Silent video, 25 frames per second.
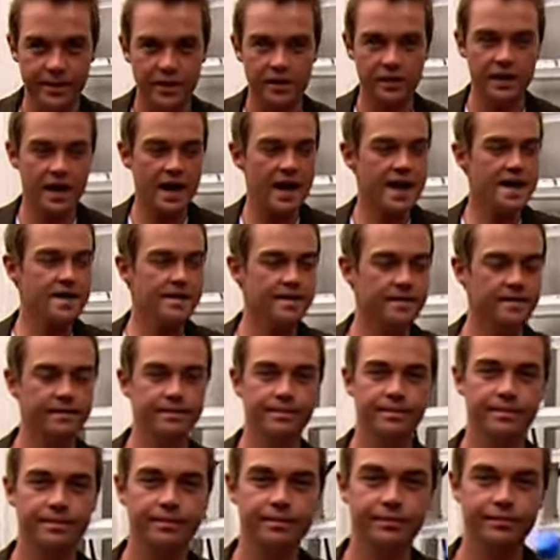okay?
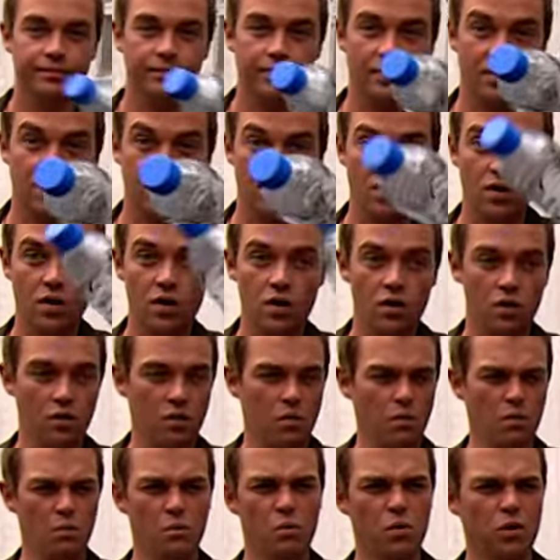
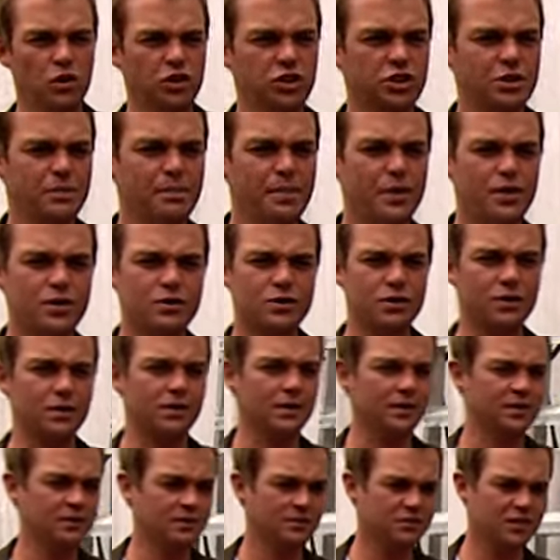Watch the bottle.
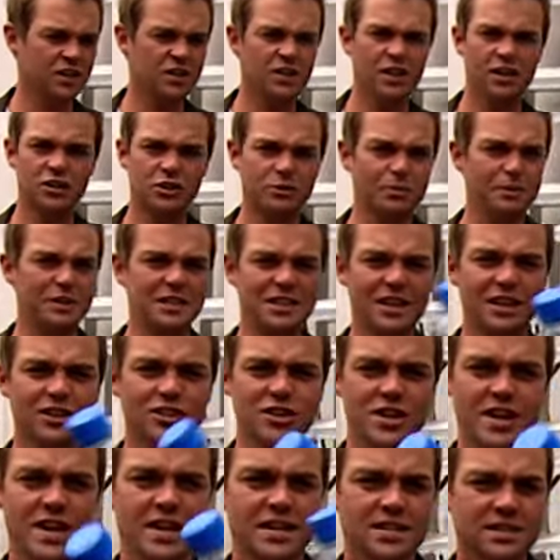I don't know I should be
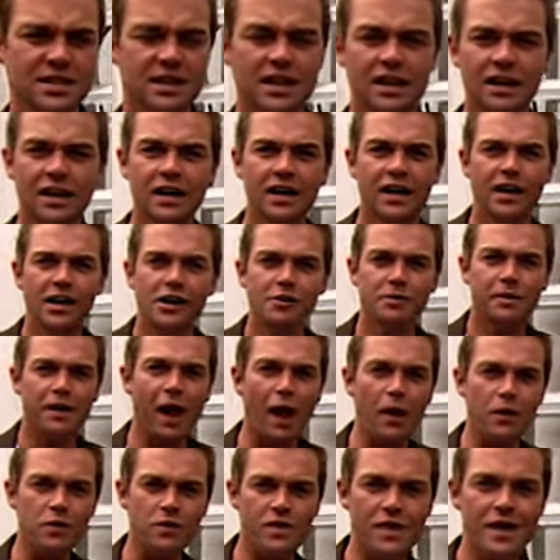touching this. Here we
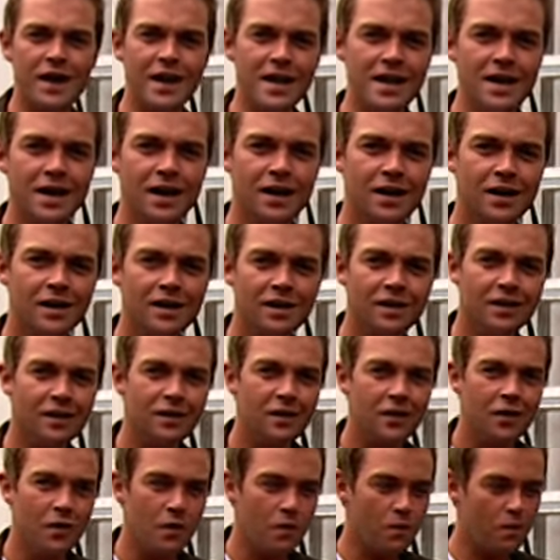go, you ready?
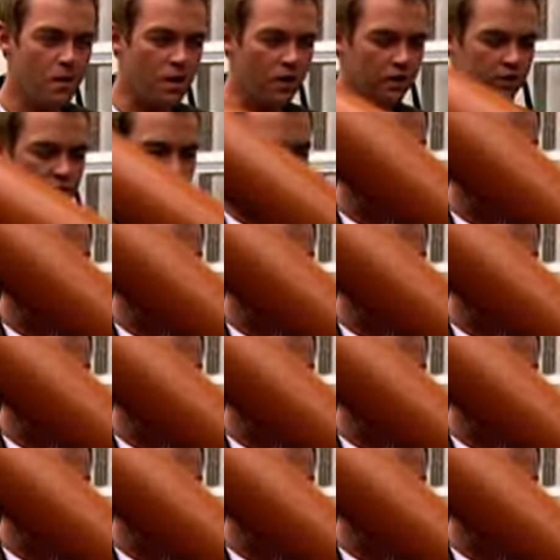What?